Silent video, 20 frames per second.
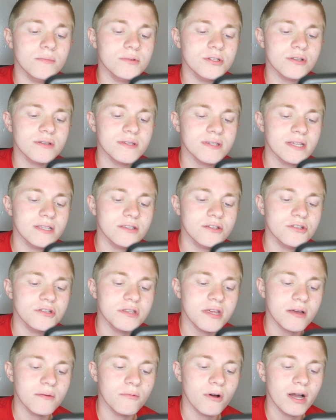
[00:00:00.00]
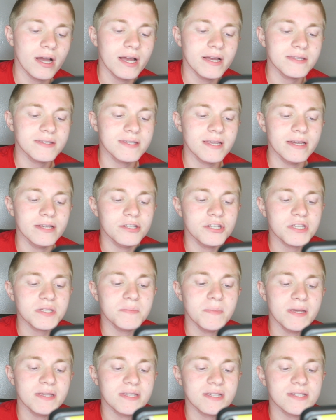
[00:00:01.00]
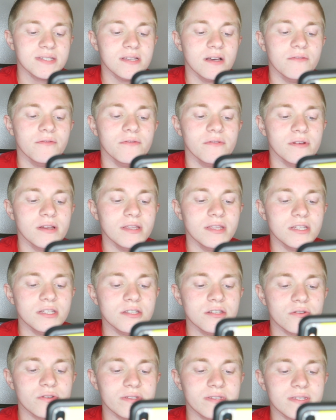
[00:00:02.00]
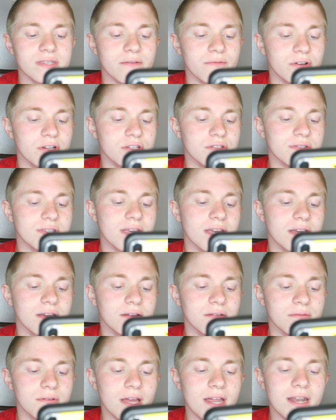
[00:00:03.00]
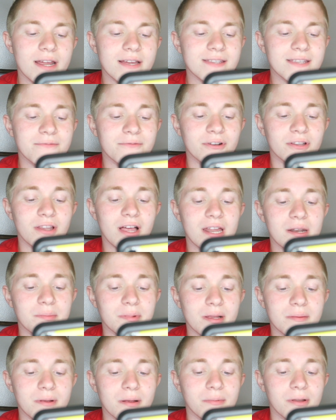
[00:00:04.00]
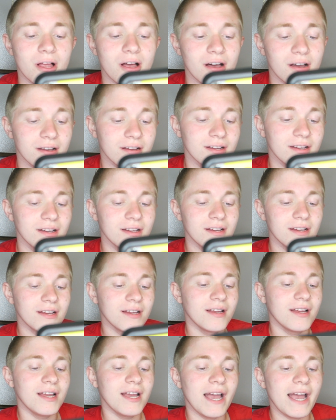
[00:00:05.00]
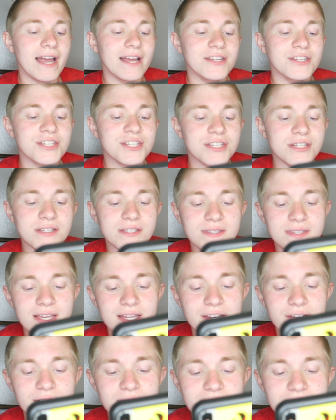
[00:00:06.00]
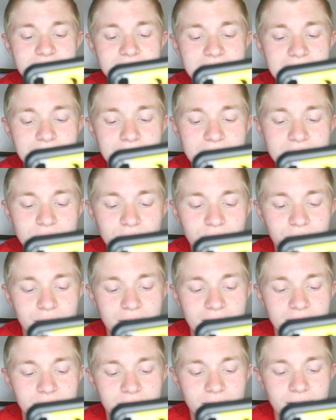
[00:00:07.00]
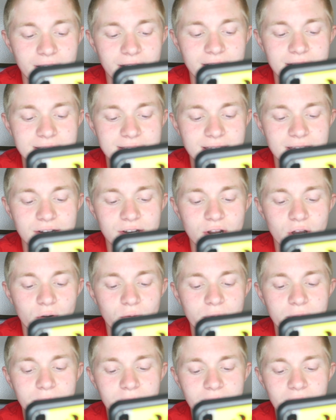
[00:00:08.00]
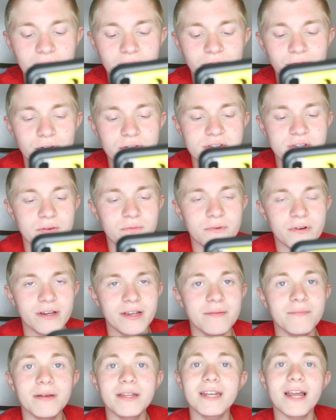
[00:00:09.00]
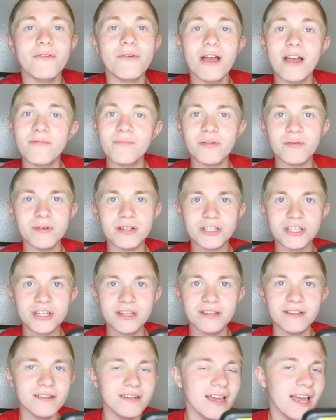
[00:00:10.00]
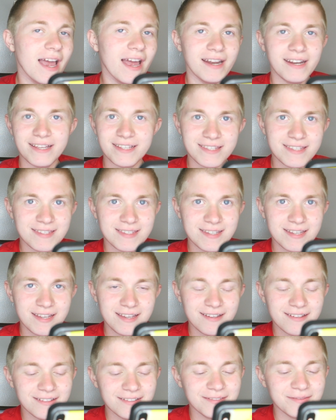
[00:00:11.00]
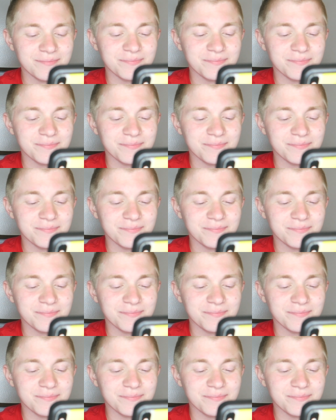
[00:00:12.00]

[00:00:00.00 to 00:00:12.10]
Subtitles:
Jill said, did you tell them why? I said, just basic stuff. And then Jill said, what did you say? And I said, with a lot of blah, blah, blah. And she said, you didn't say what I told you in Anna, right? And I said, no, we were careful, don't worry. But now I have permission, and it's tea.